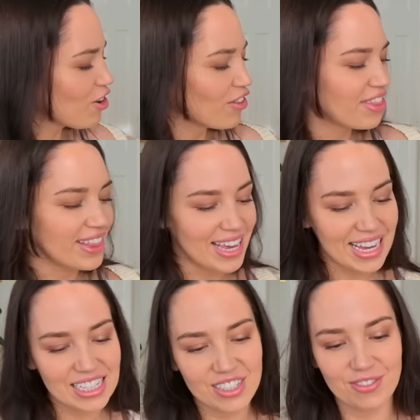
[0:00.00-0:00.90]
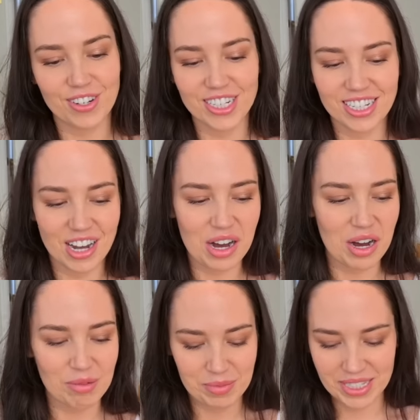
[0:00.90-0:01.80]
got these fun
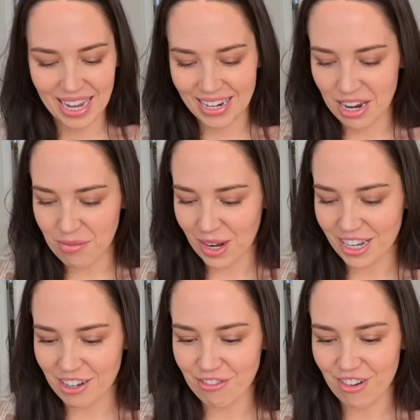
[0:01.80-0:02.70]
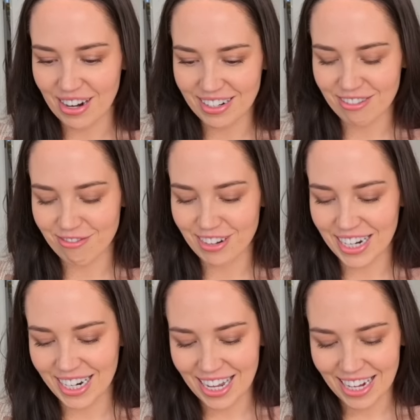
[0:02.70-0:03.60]
tops. I know my girlfriend
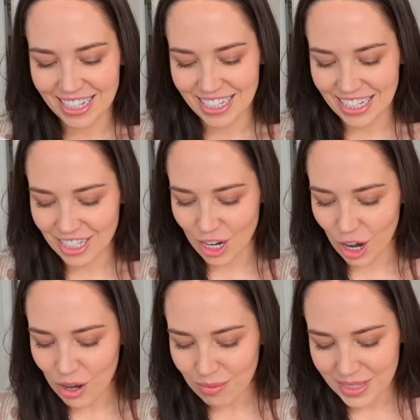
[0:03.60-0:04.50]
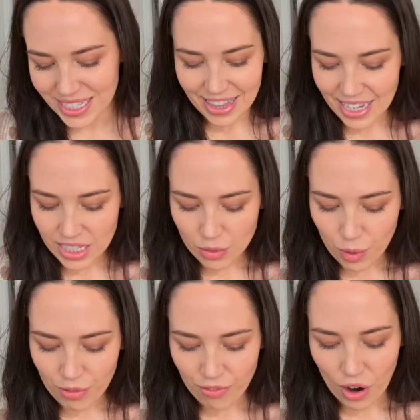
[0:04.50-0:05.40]
really likes these tops. These
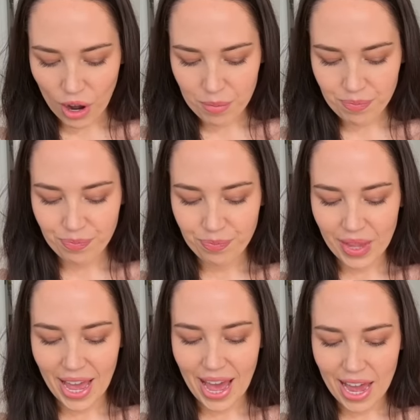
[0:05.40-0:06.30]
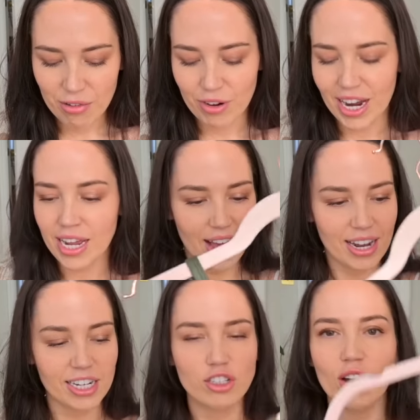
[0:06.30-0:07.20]
were from Airy,
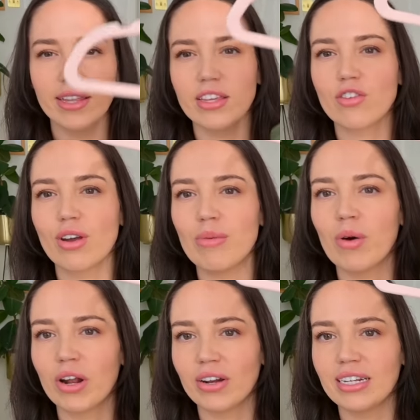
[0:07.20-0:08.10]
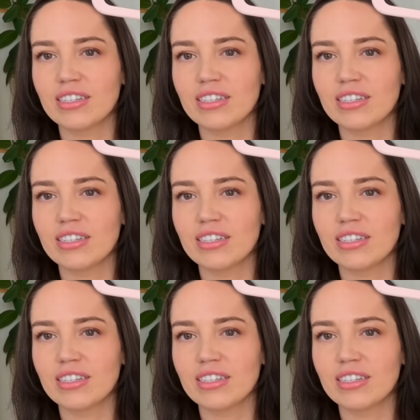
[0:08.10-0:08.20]
and I tried the green one on in